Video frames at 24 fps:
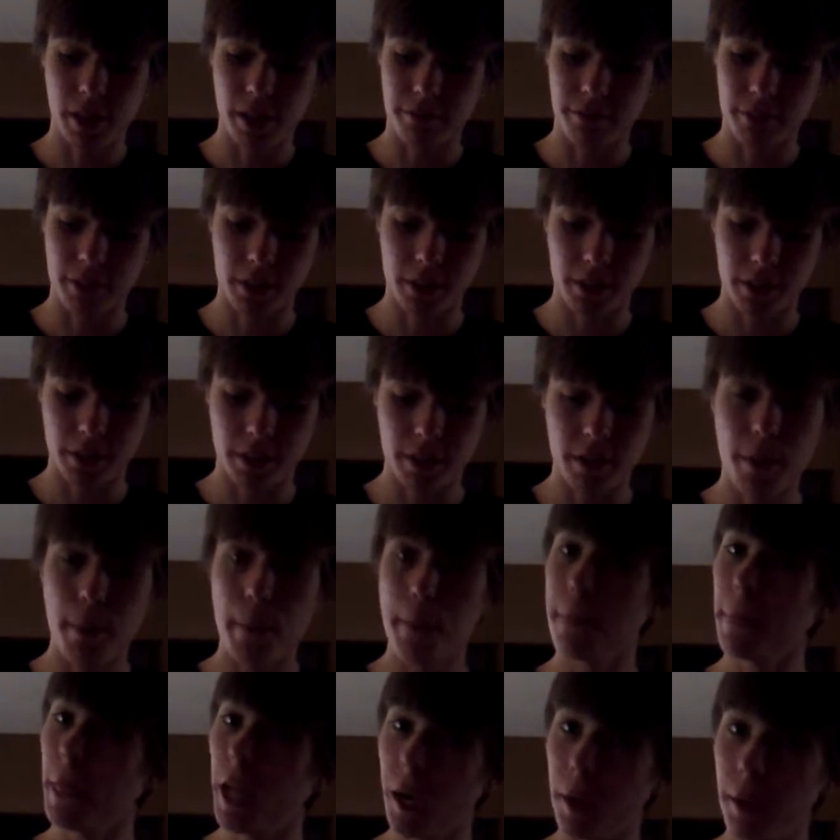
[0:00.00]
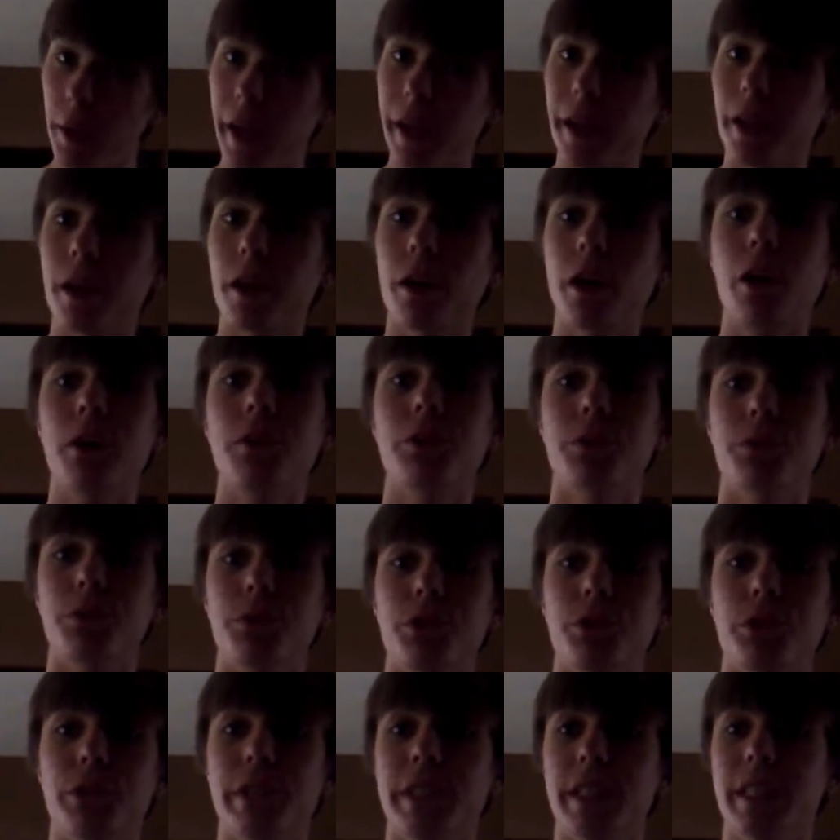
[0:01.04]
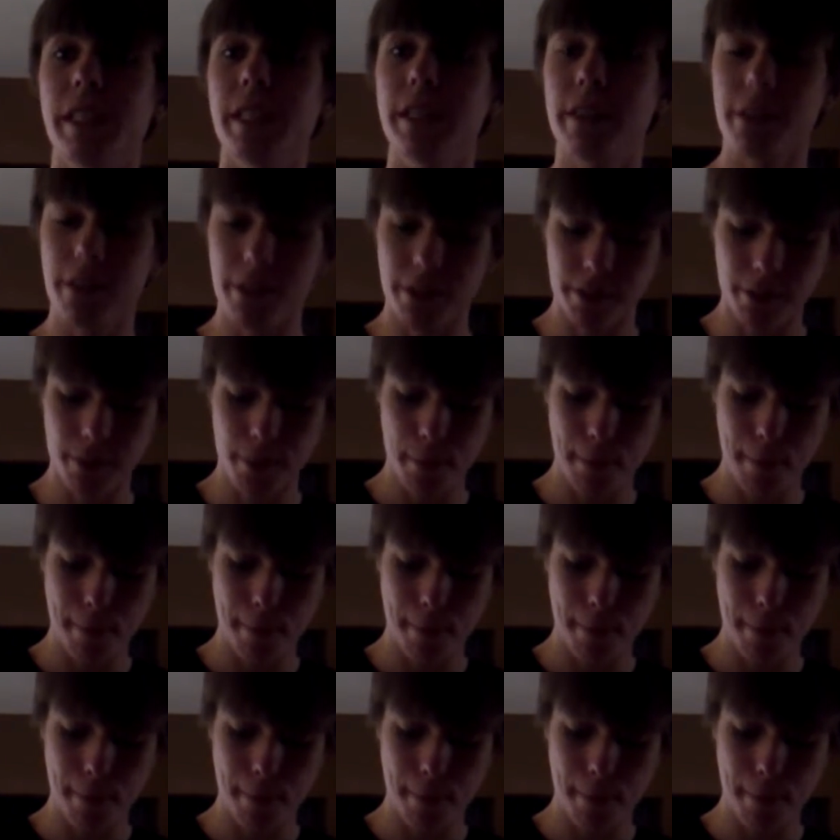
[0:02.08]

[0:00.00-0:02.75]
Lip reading: definitely. And I also enjoy Heath.